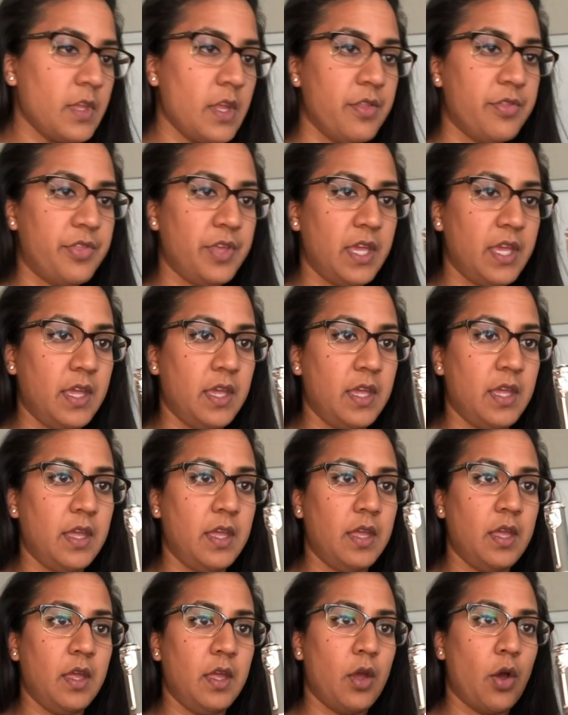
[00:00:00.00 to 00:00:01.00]

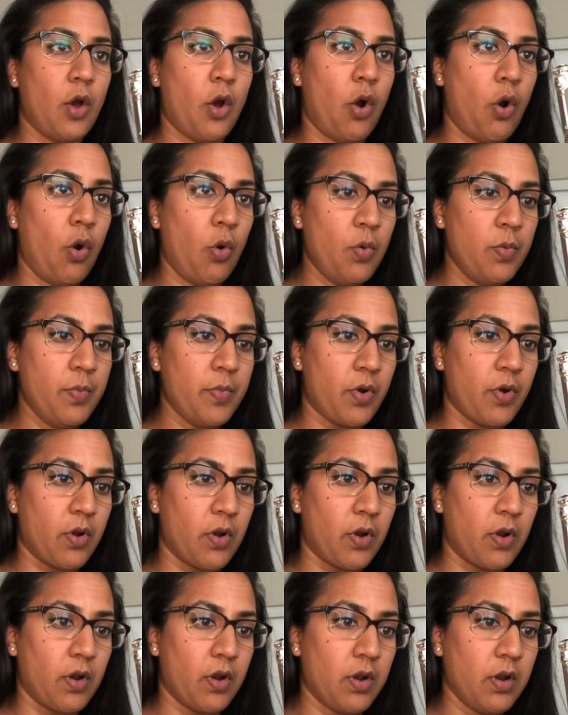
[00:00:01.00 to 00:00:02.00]
the
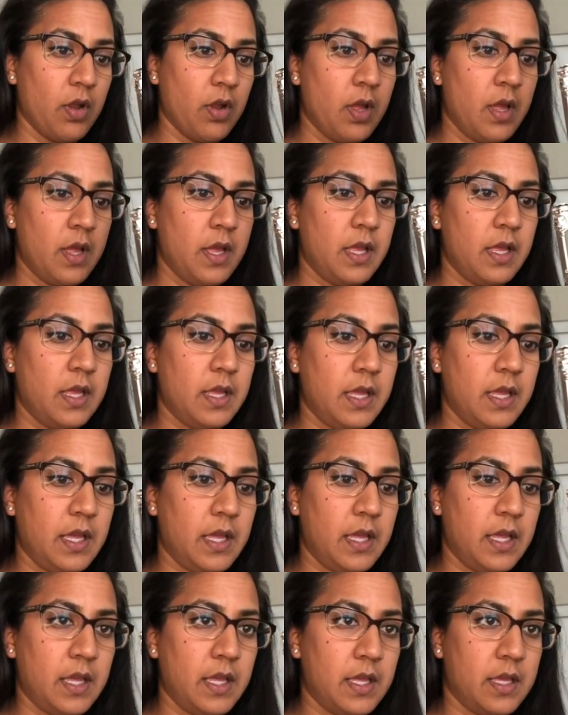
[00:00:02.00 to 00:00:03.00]
Homer
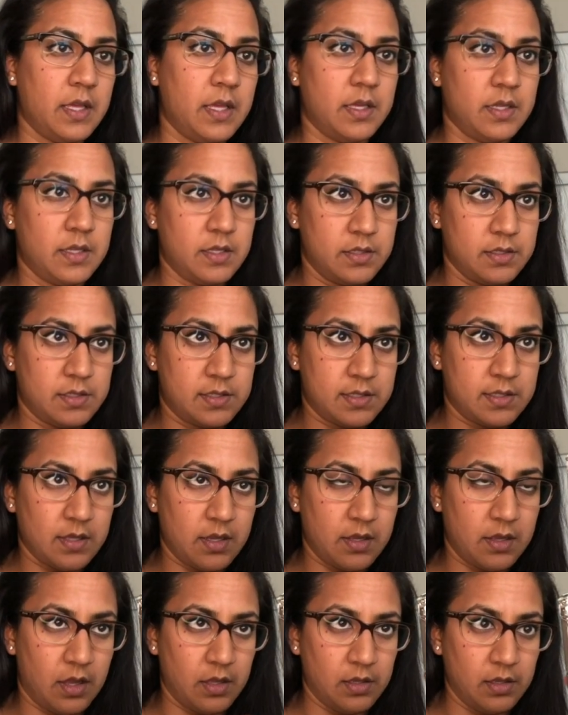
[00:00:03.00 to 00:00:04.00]
is
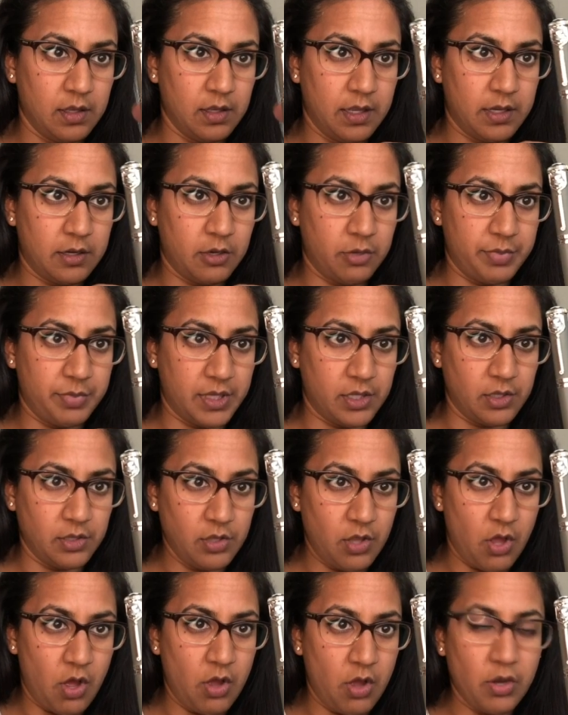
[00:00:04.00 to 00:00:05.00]
a little bit
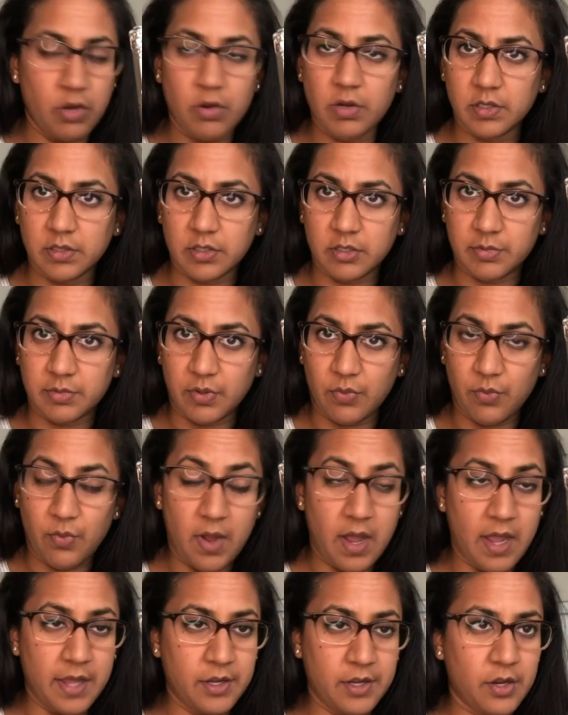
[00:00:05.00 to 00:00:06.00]
longer and a little bit
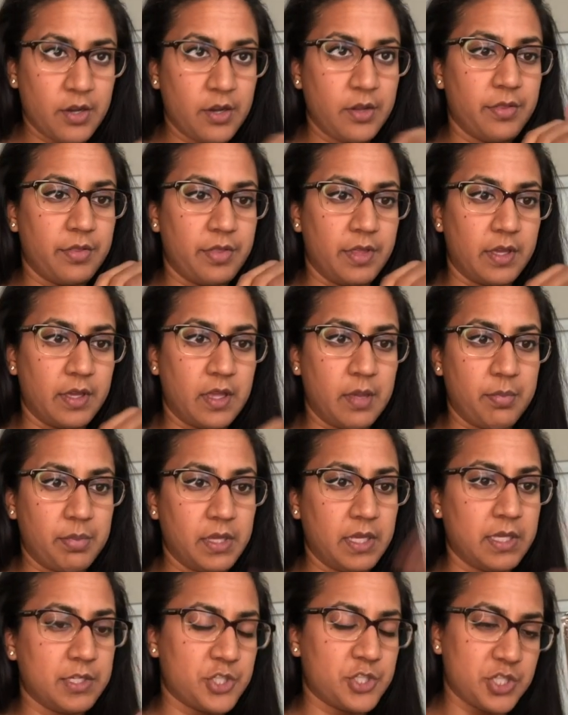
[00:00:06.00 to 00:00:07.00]
wider. The
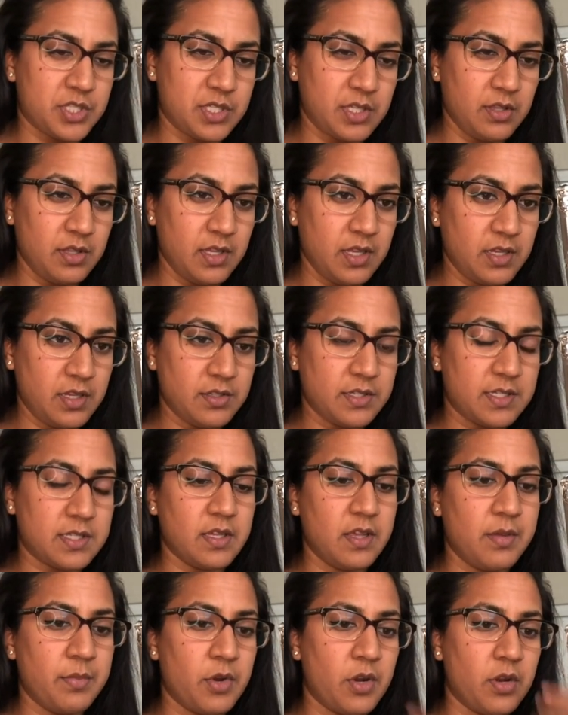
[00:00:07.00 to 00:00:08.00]
Kipling's just a little
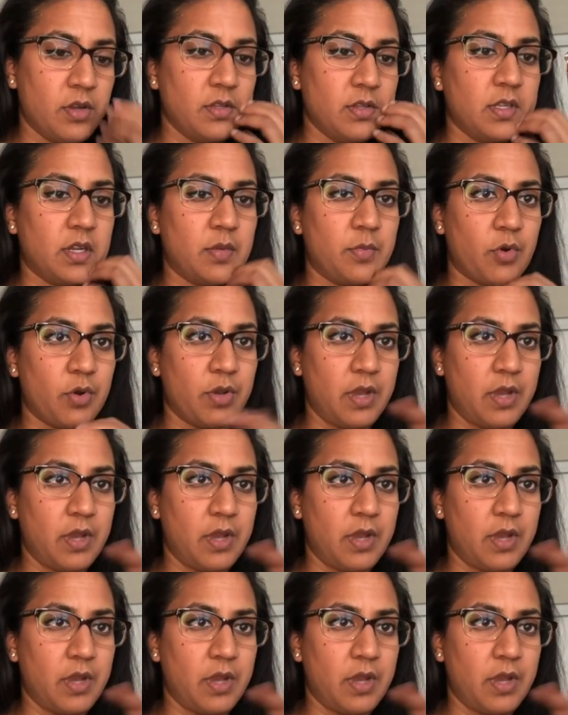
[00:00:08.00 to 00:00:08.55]
slimmer, a little more